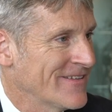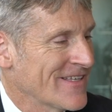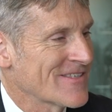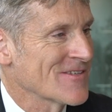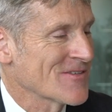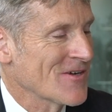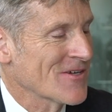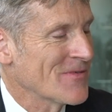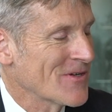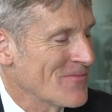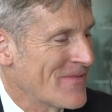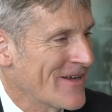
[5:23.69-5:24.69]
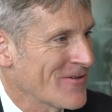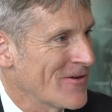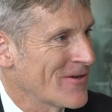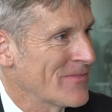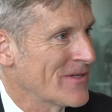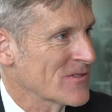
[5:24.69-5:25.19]
let's just talk about your
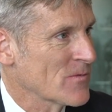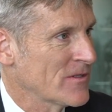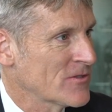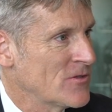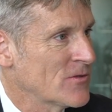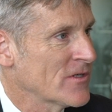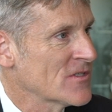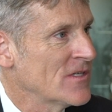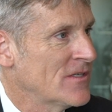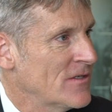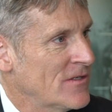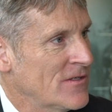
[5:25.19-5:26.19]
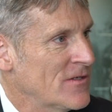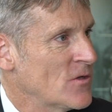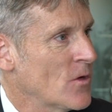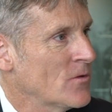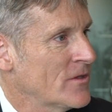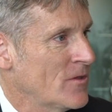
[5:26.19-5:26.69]
background a bit as well, too, because you
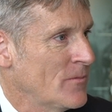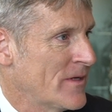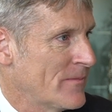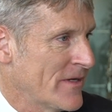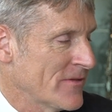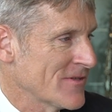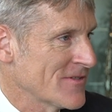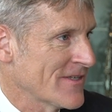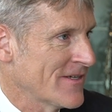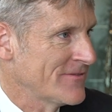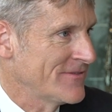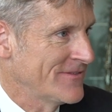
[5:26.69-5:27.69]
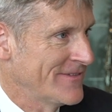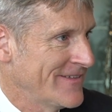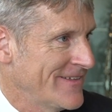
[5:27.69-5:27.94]
know a little bit about this stuff.